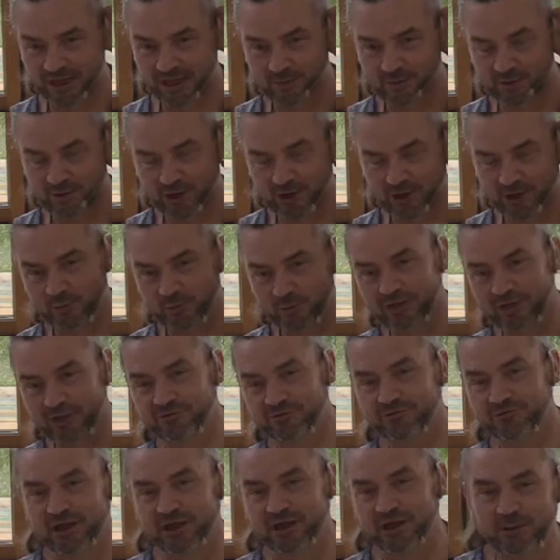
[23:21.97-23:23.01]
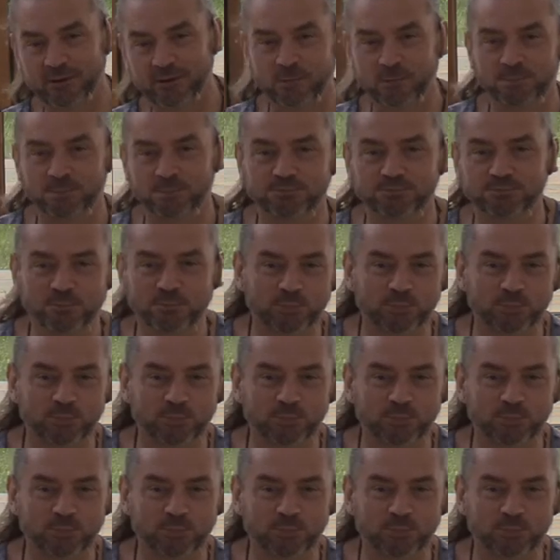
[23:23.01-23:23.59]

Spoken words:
I am helping, if I am.